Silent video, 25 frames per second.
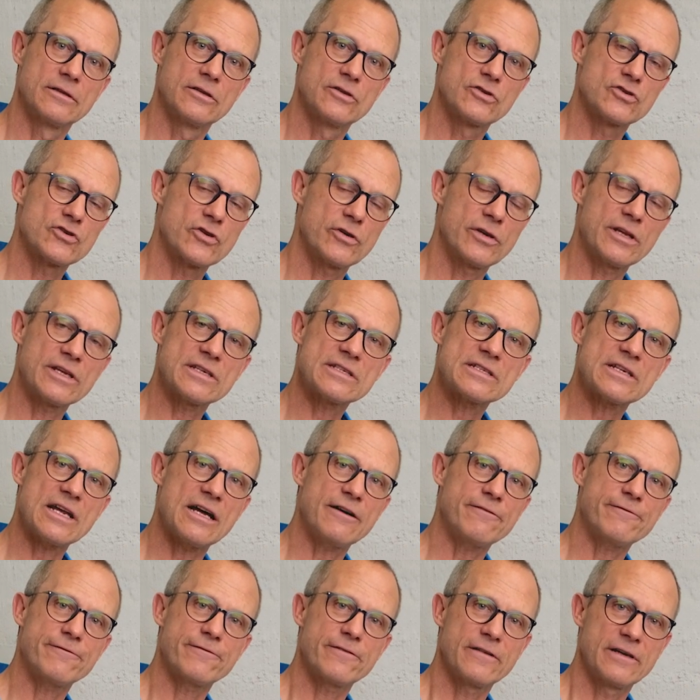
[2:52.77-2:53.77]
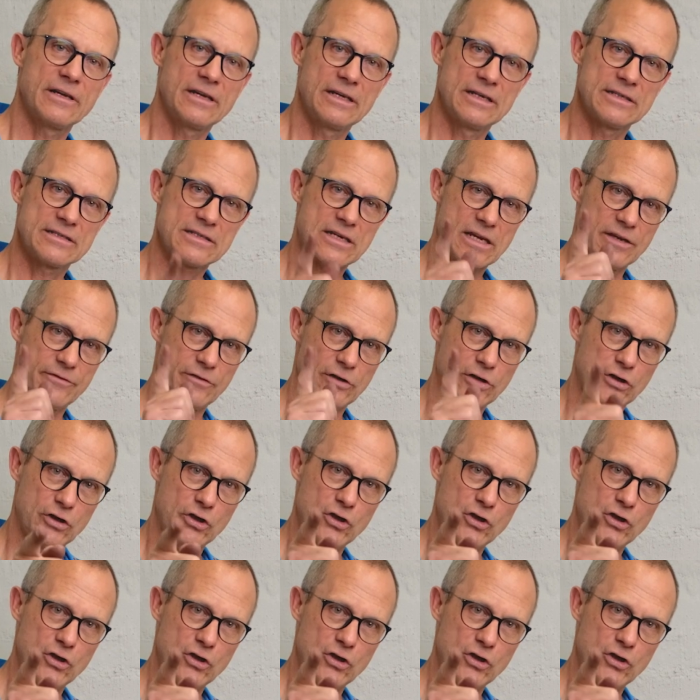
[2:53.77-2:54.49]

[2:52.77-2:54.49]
Shooting Stuff is giving